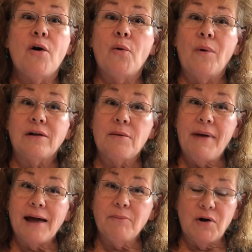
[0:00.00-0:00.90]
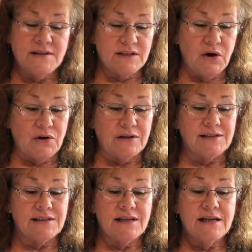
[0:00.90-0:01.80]
Welcome back, boys and
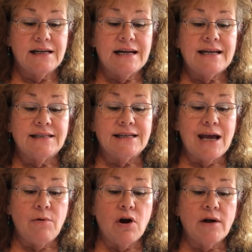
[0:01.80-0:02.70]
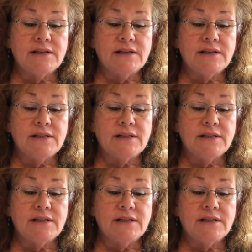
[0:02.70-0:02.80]
girls. Today we're going